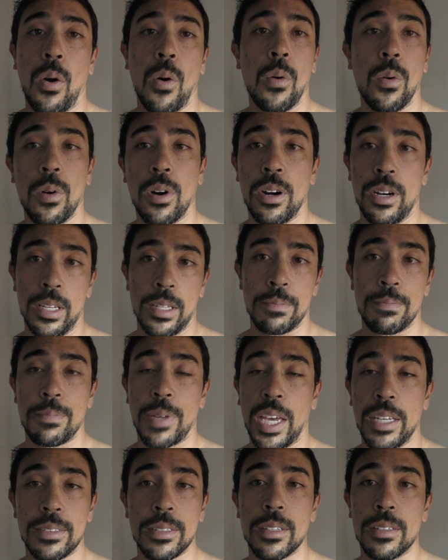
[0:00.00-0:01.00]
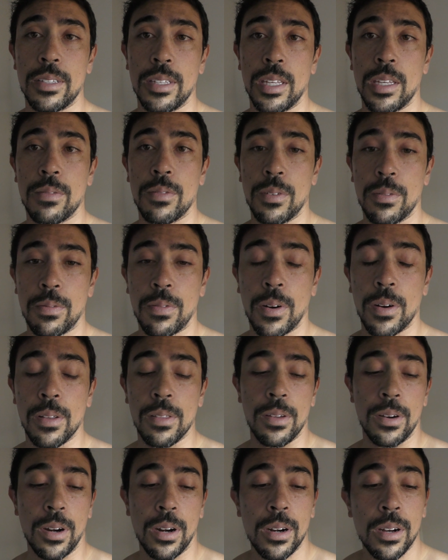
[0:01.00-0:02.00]
or basically even
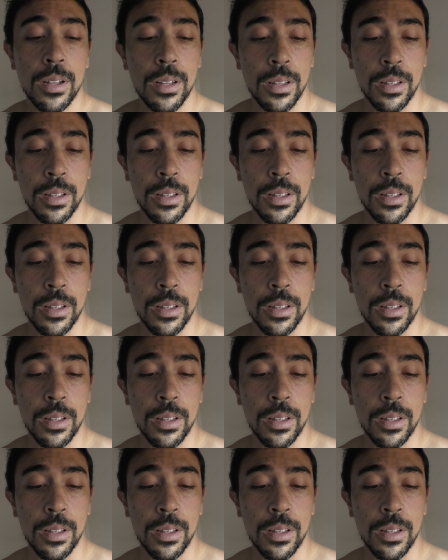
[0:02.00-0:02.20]
further.